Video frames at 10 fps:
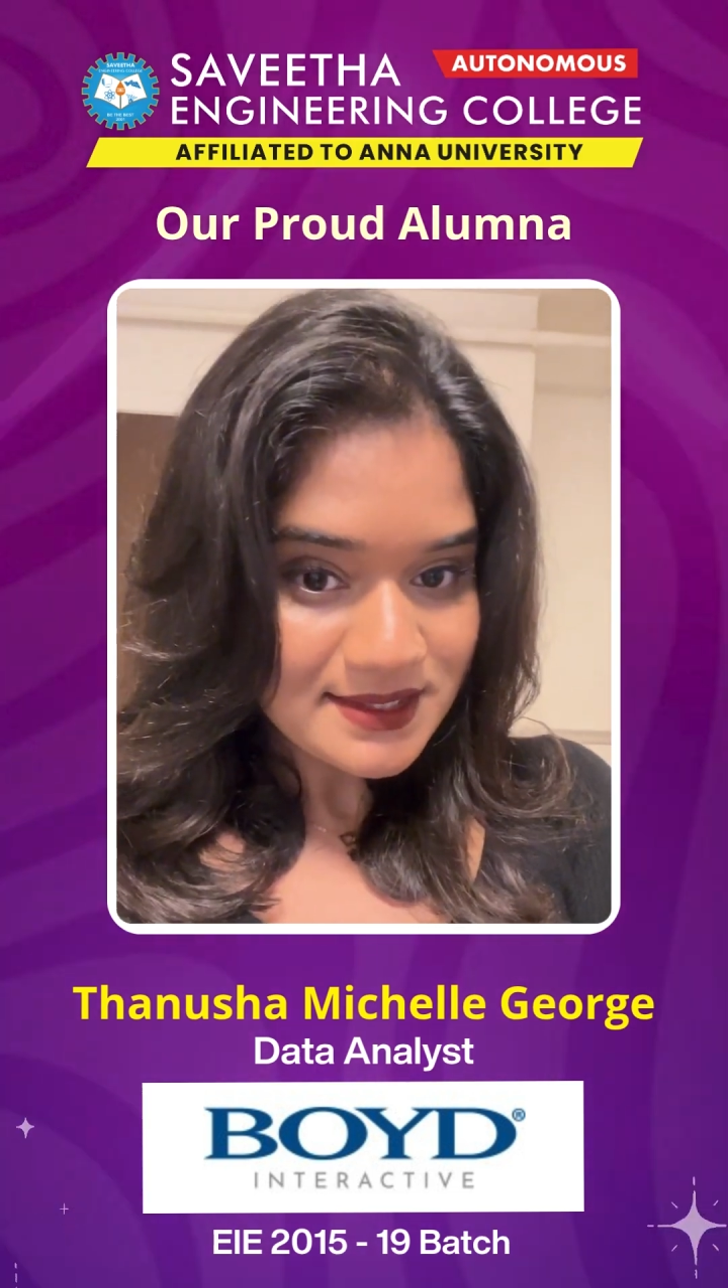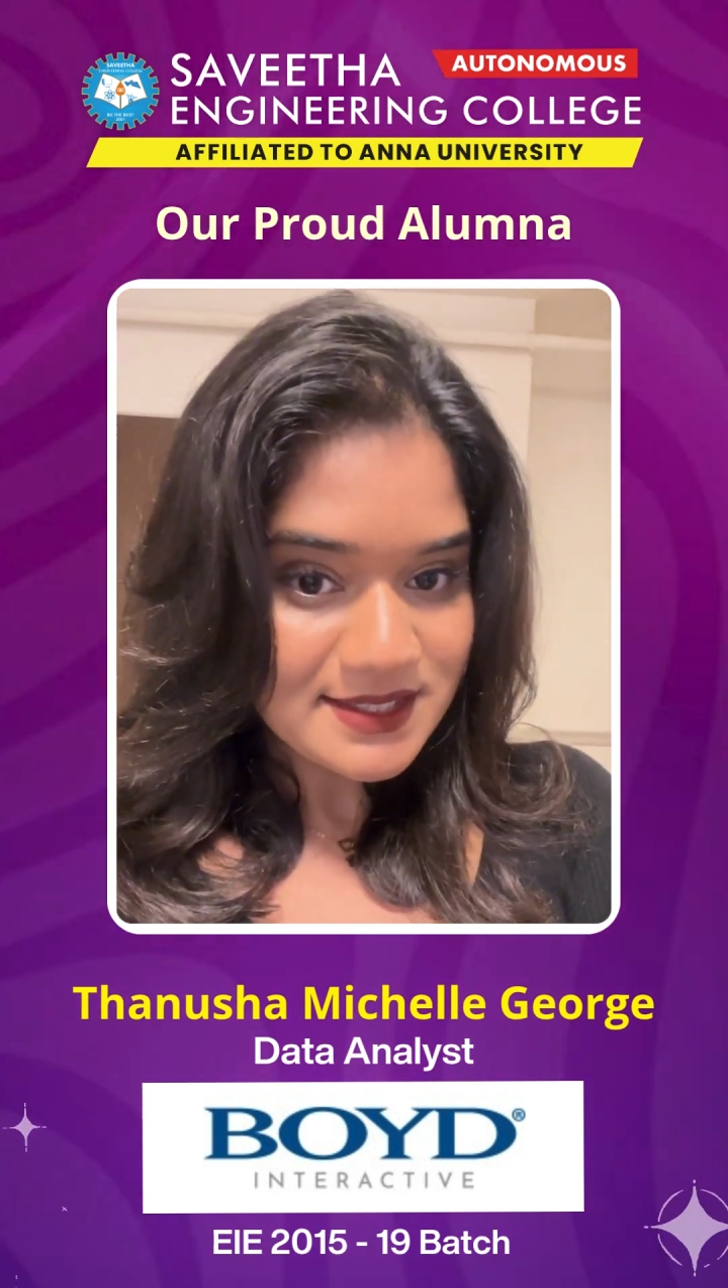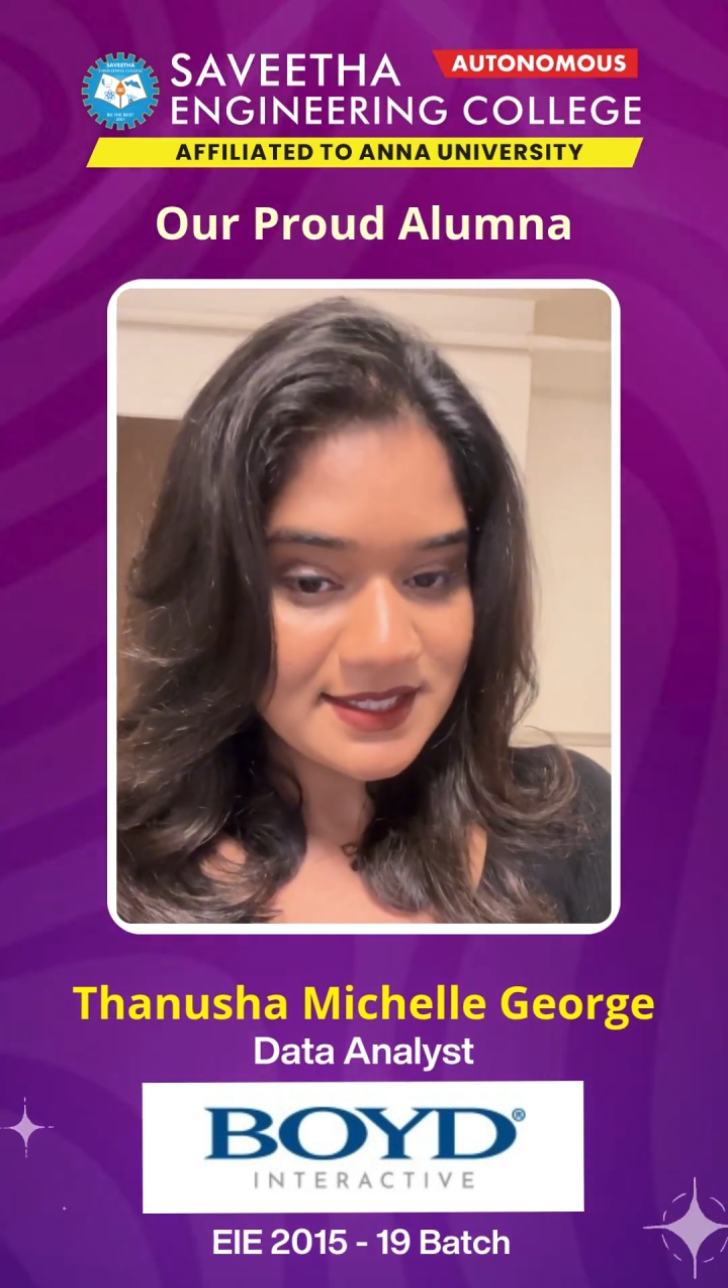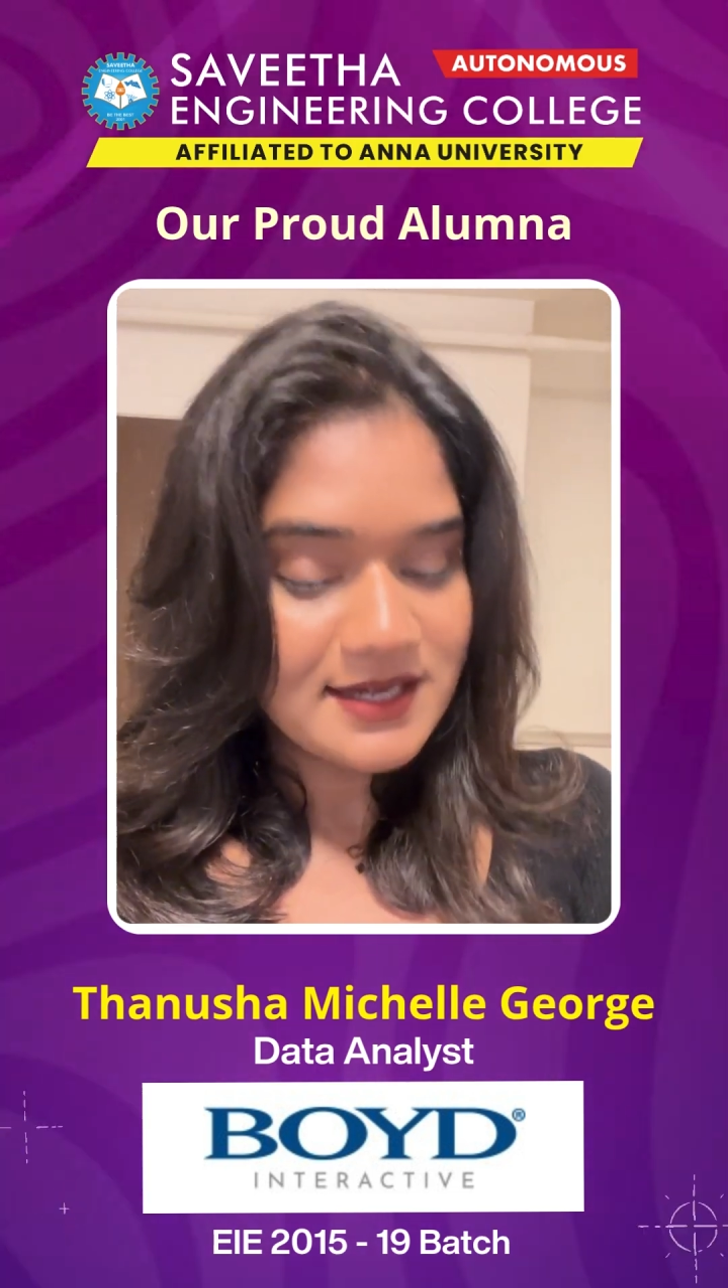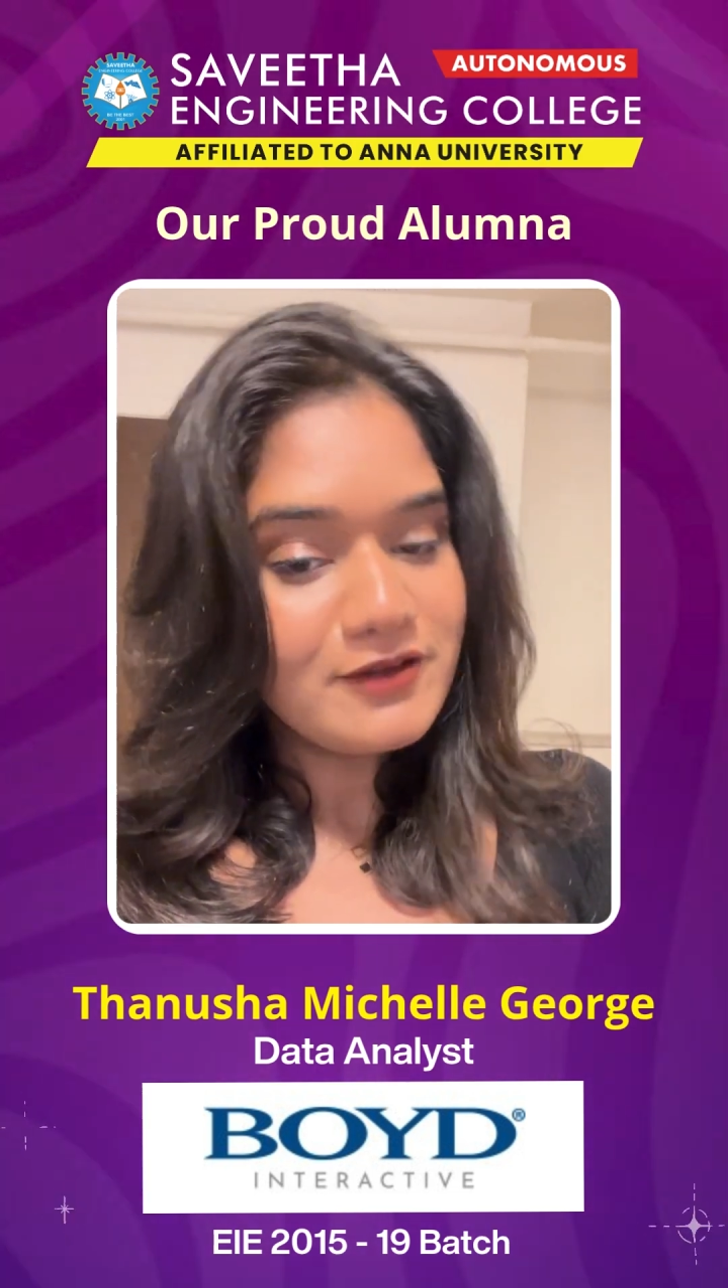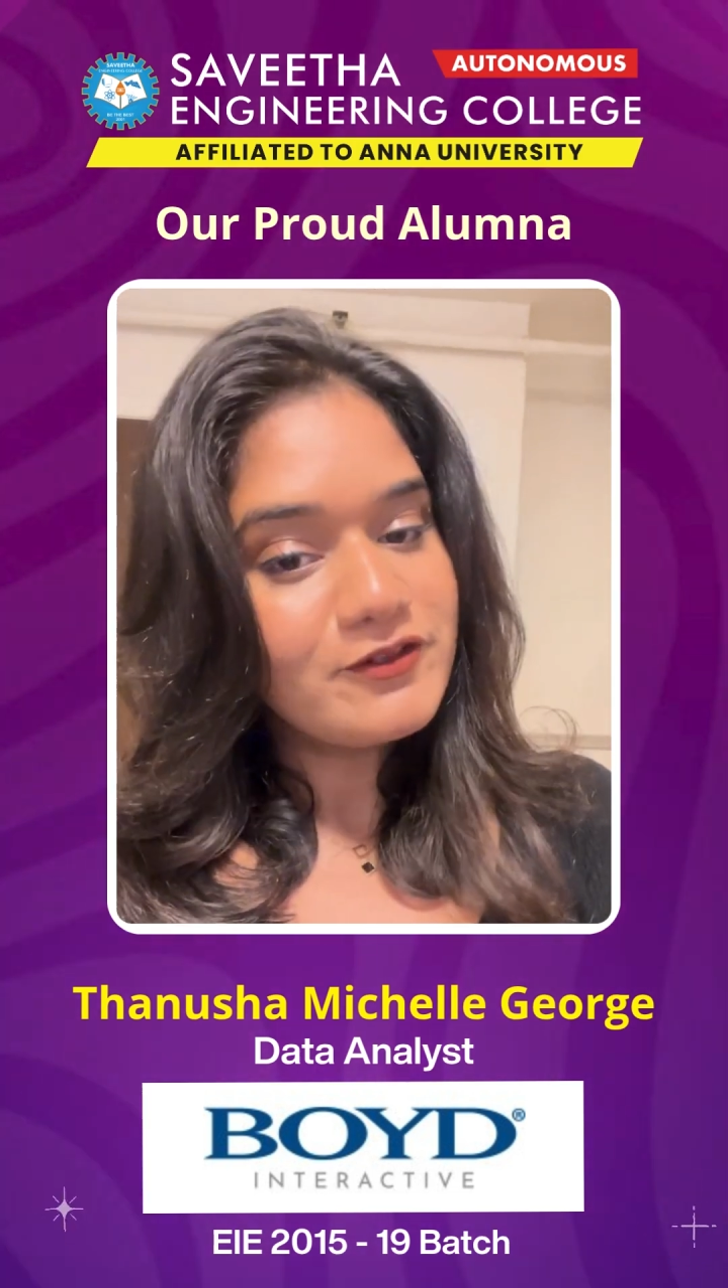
Engineering